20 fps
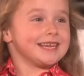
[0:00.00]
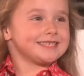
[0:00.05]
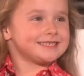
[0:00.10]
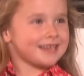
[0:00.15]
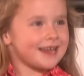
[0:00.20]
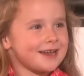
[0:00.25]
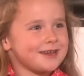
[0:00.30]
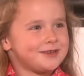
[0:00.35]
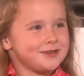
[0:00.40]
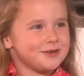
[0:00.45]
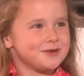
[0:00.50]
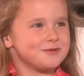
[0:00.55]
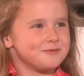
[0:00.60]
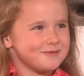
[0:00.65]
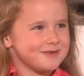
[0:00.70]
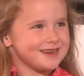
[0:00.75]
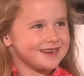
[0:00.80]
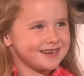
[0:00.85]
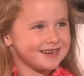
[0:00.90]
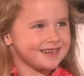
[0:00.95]
yes, I
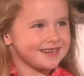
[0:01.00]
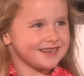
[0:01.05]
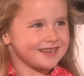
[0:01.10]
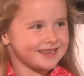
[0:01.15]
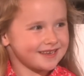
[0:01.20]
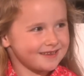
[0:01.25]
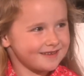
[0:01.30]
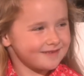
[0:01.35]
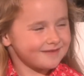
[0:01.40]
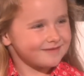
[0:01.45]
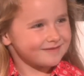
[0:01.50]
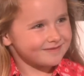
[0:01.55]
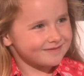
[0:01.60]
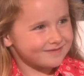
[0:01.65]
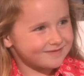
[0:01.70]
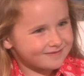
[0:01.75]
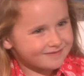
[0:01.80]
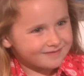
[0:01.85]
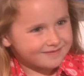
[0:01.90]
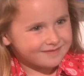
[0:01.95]
do. Really?
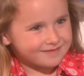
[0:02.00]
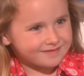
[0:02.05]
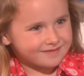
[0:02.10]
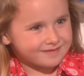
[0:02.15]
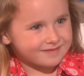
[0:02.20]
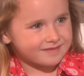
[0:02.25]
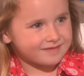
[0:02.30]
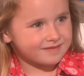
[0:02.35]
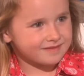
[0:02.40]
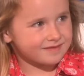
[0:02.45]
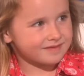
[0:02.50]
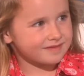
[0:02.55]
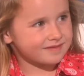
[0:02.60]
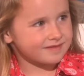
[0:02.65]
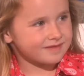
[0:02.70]
What did you do